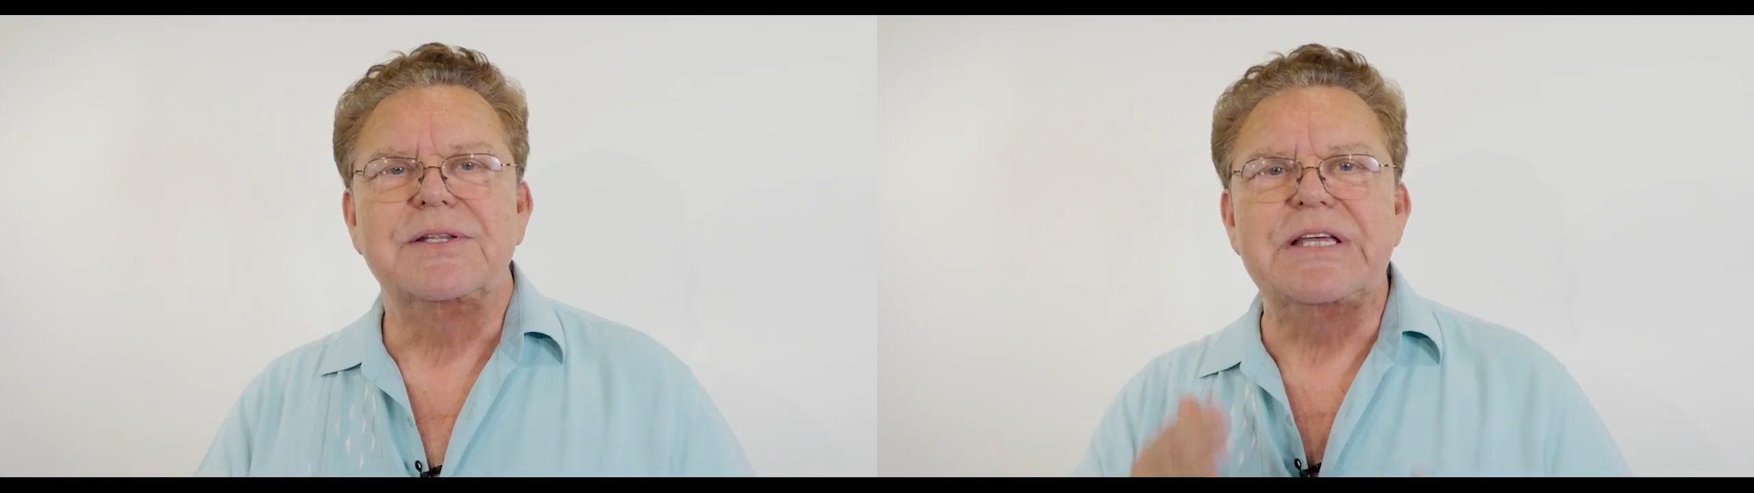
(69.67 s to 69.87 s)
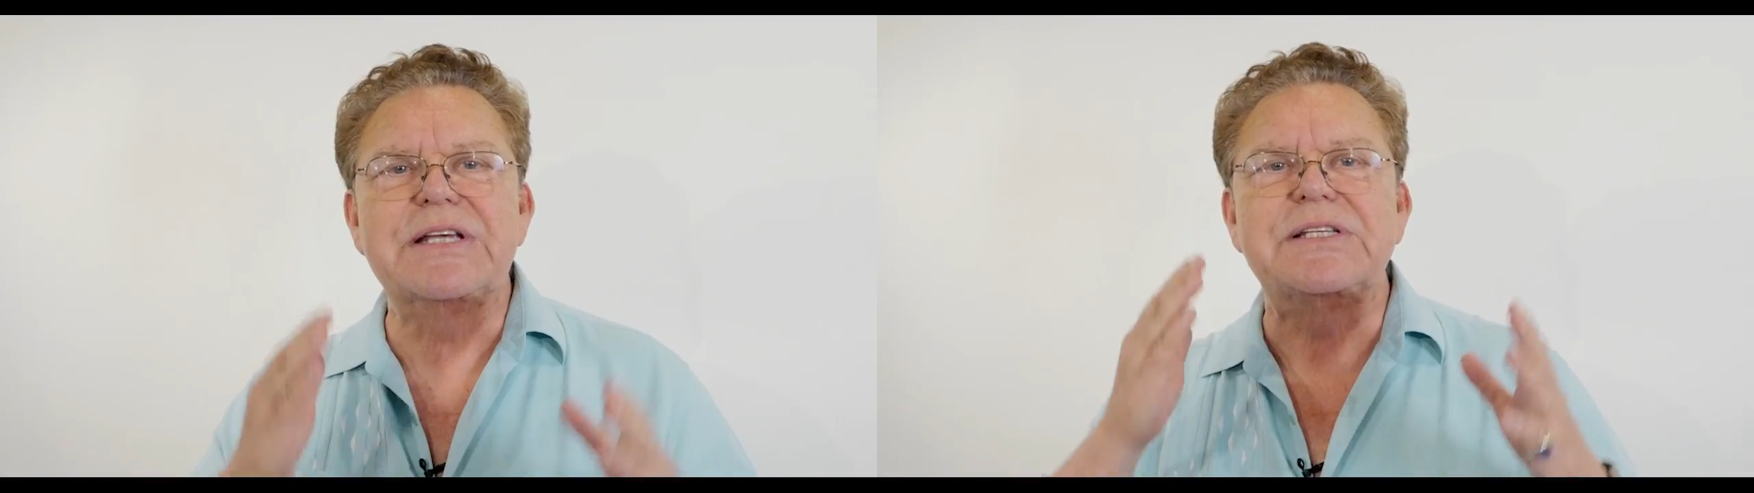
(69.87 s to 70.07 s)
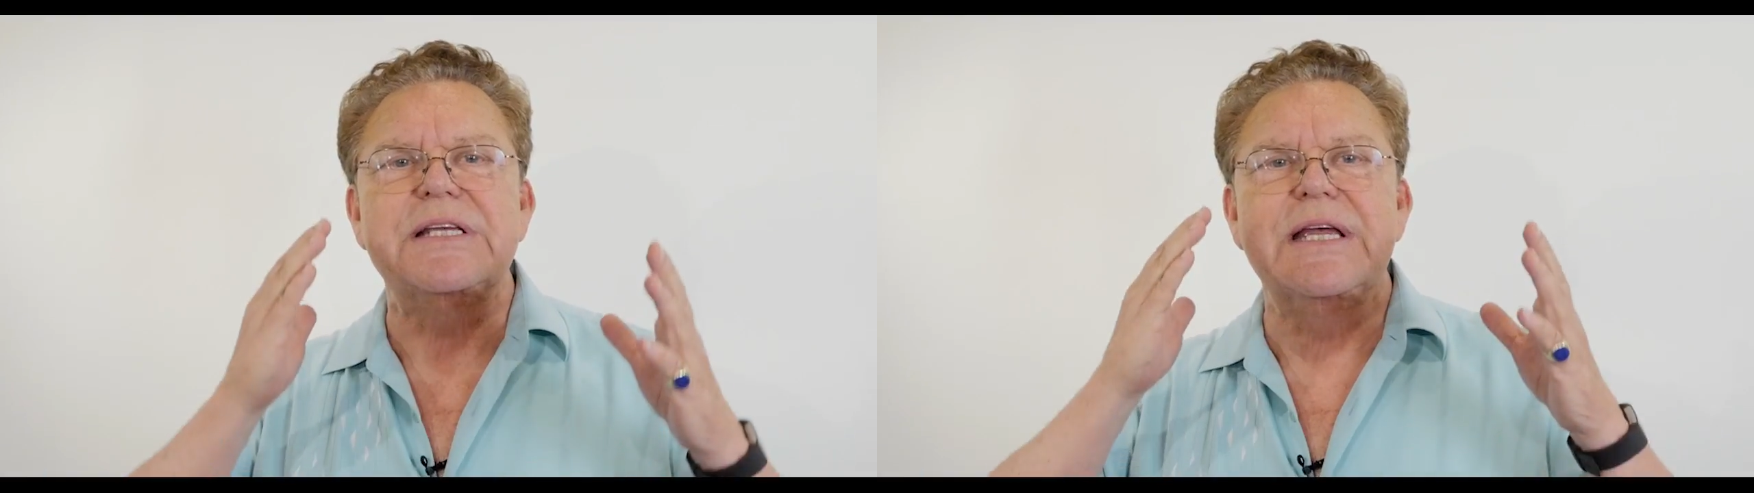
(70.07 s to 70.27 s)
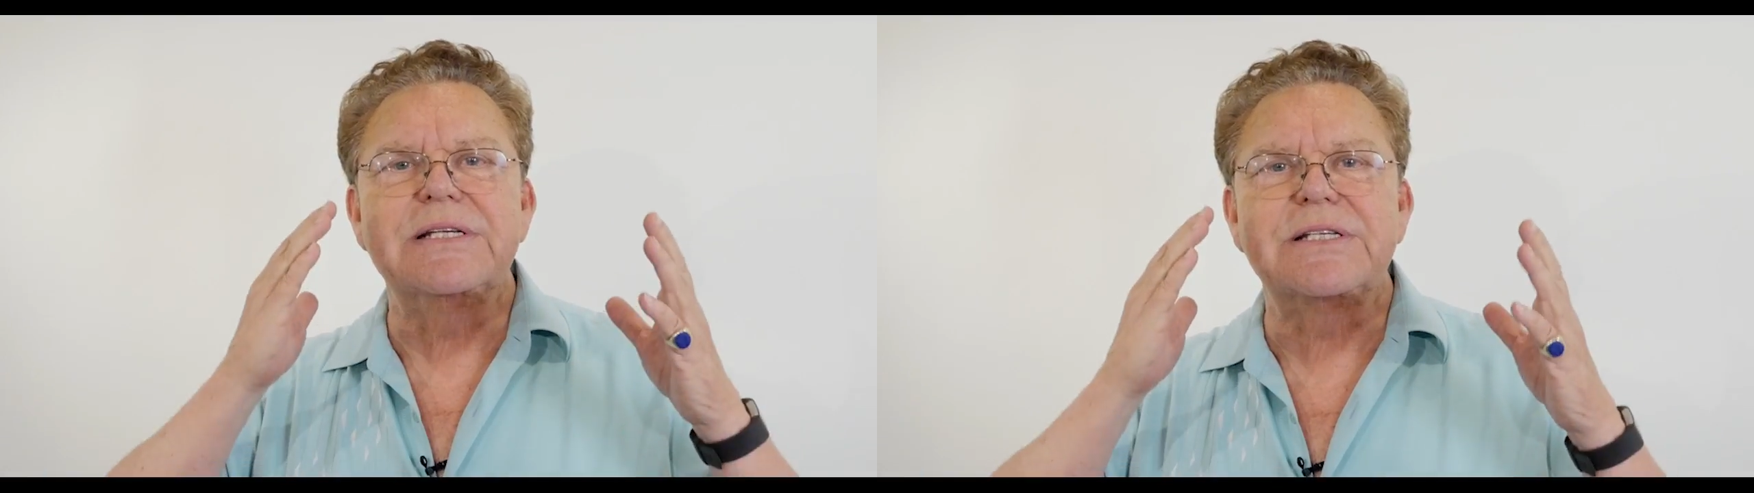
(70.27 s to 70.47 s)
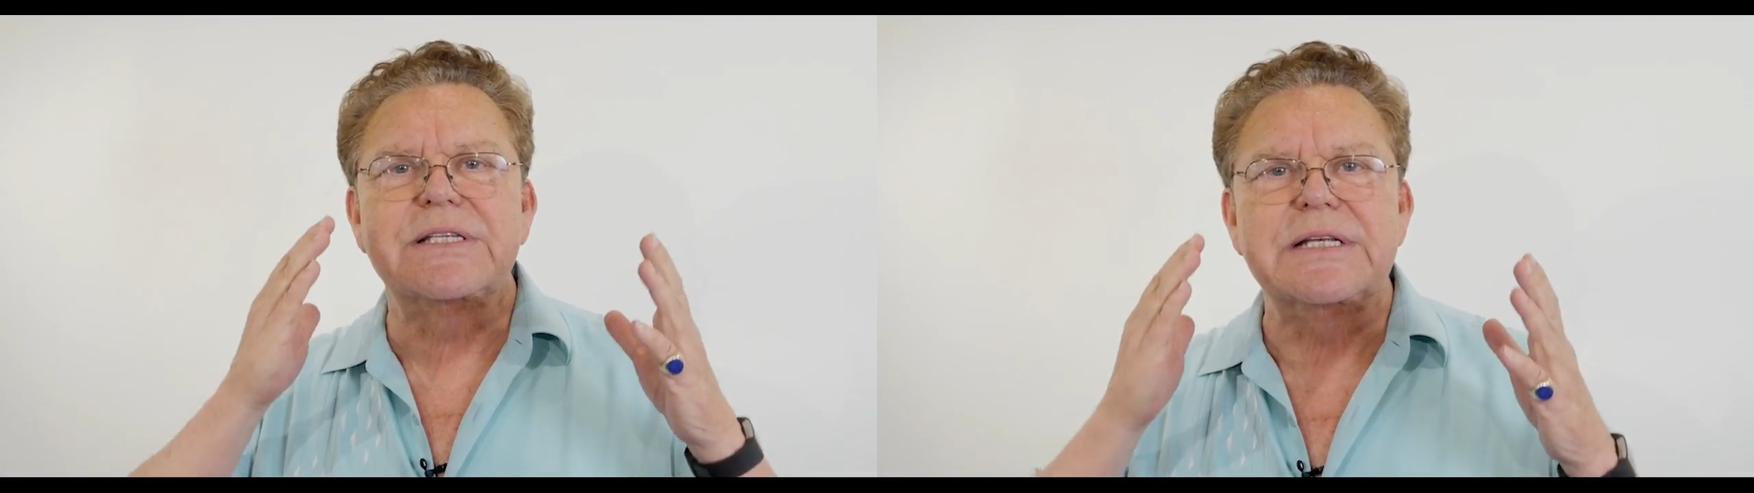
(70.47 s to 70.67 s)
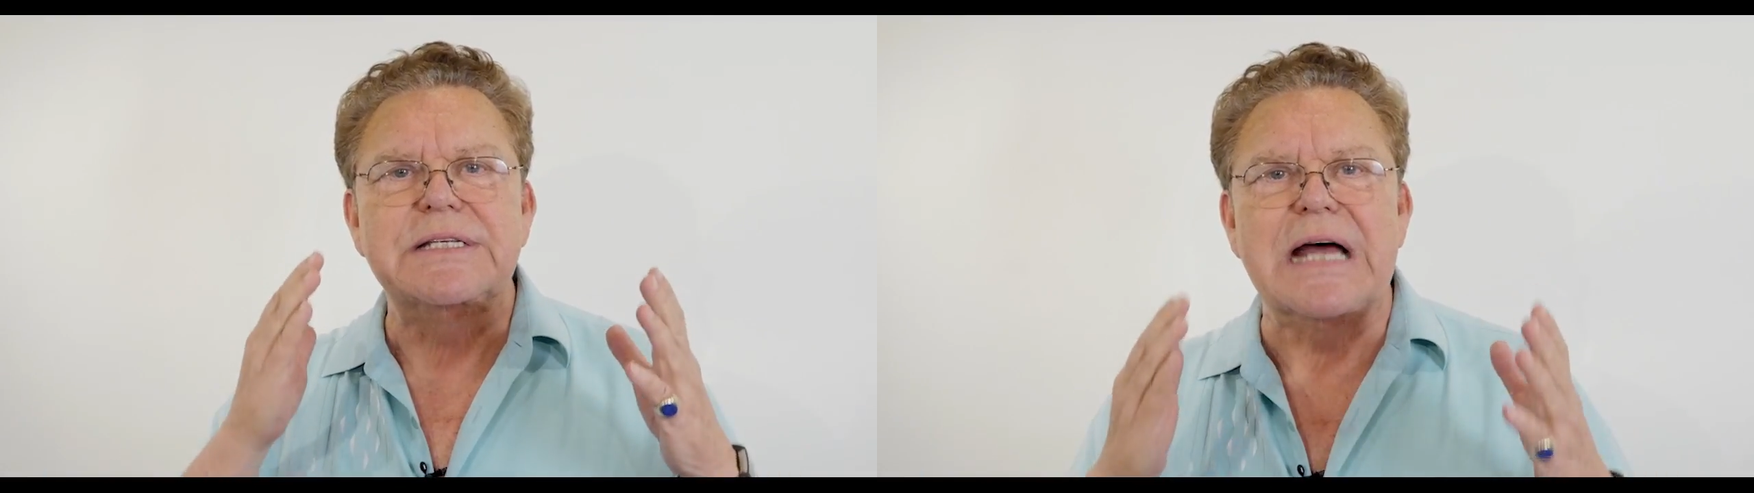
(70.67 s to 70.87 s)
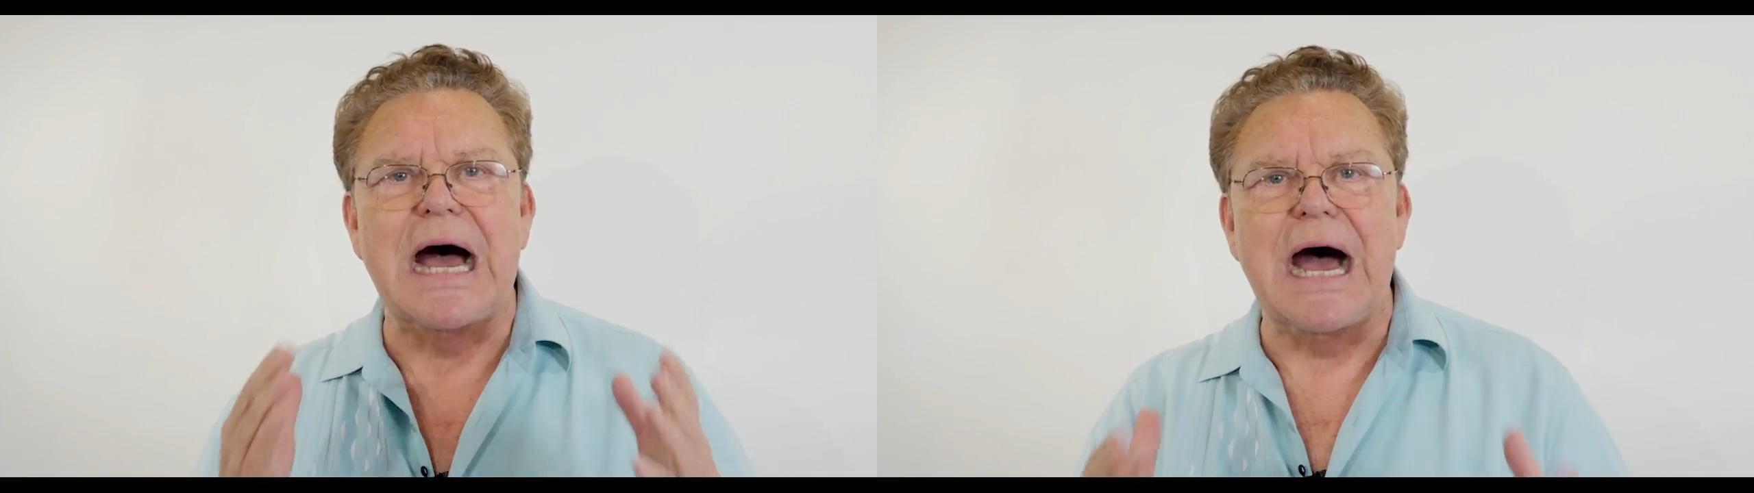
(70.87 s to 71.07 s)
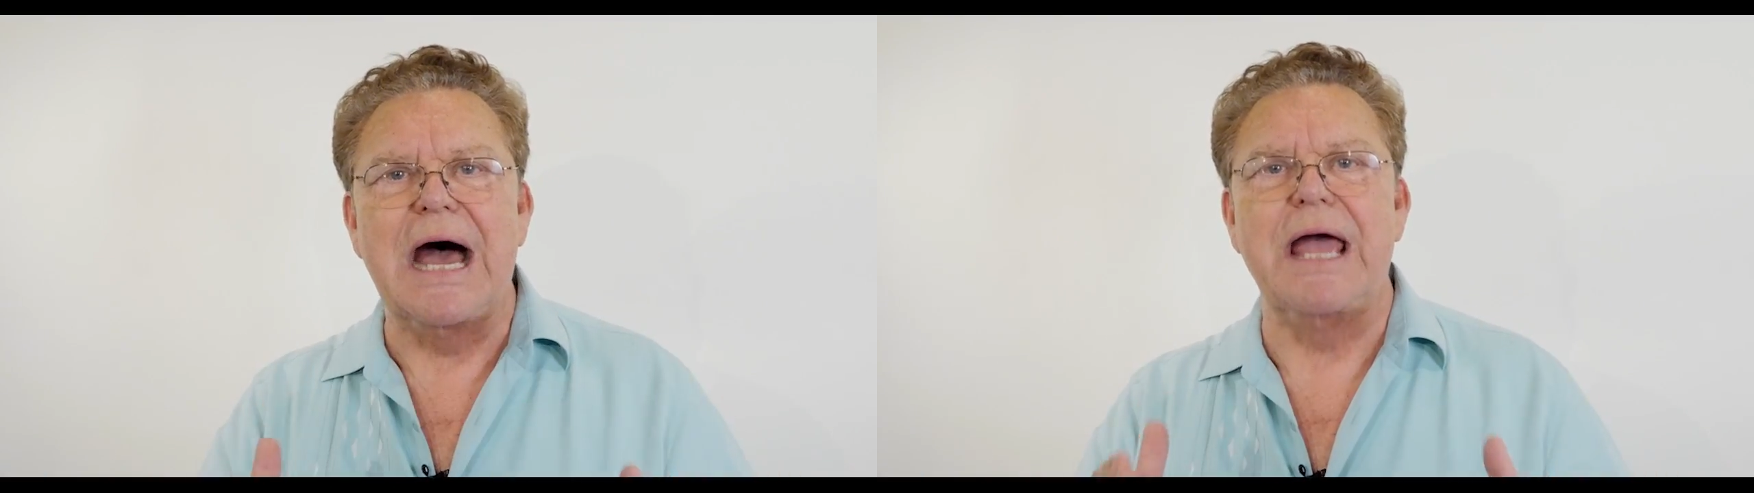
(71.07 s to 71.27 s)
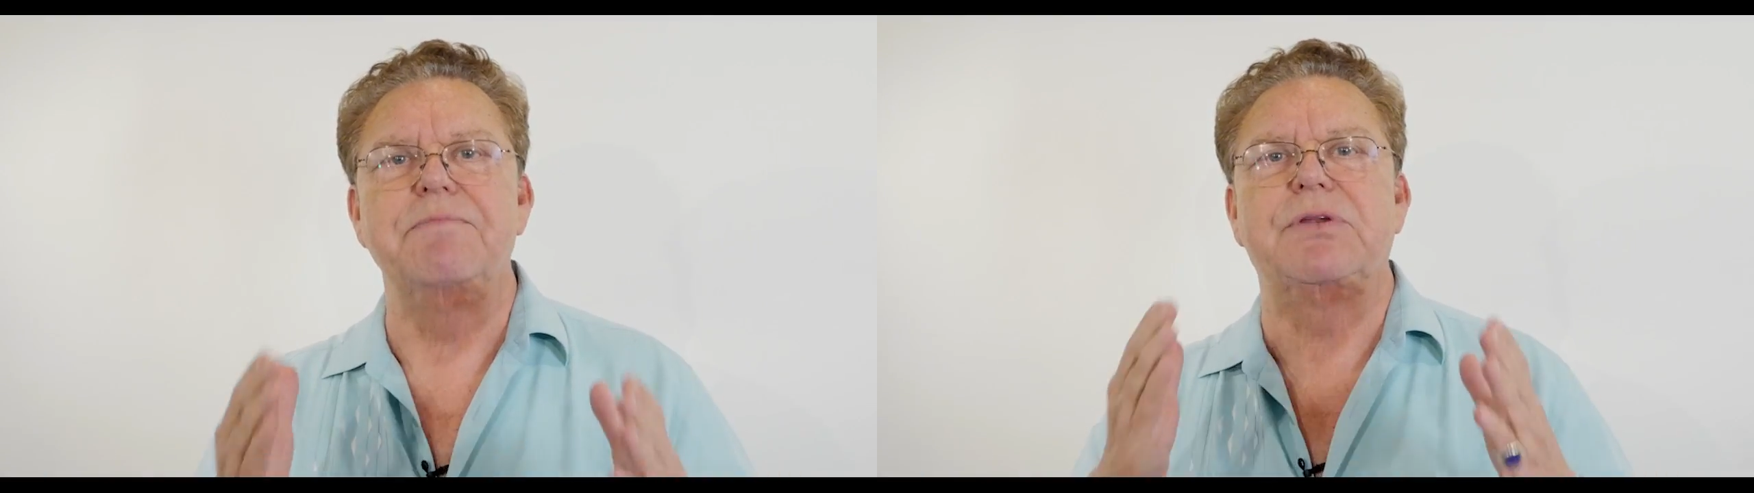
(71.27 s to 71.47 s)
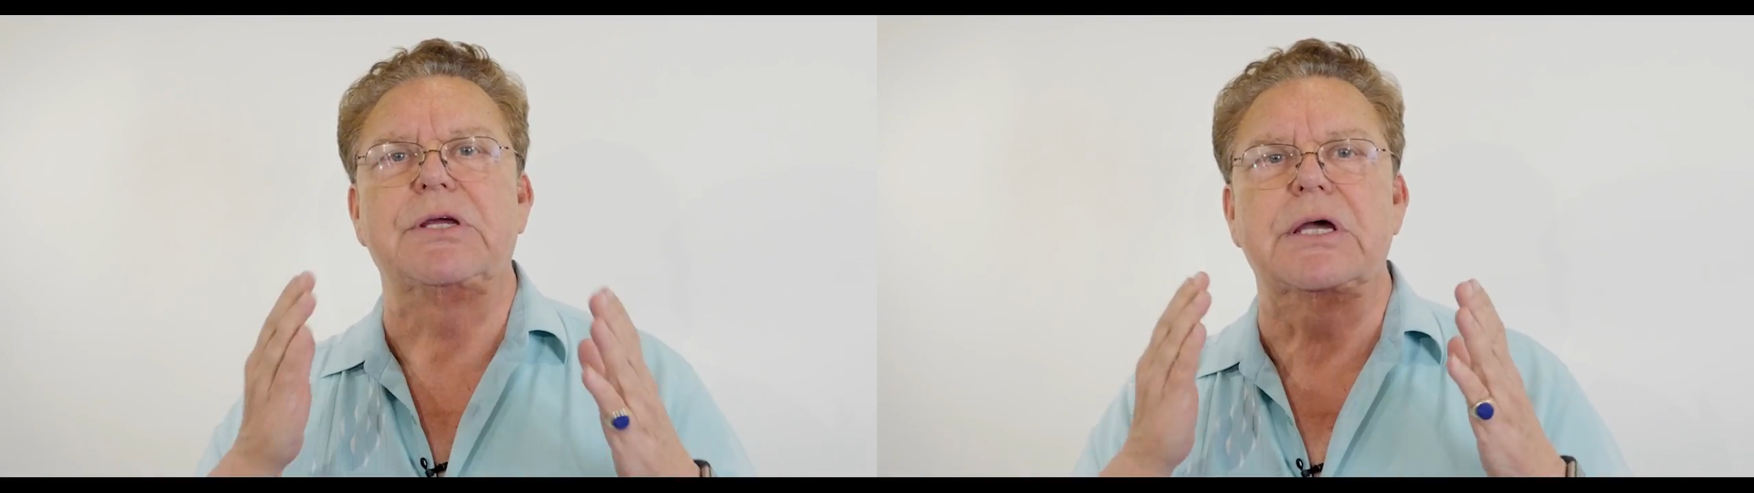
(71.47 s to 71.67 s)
This is the time to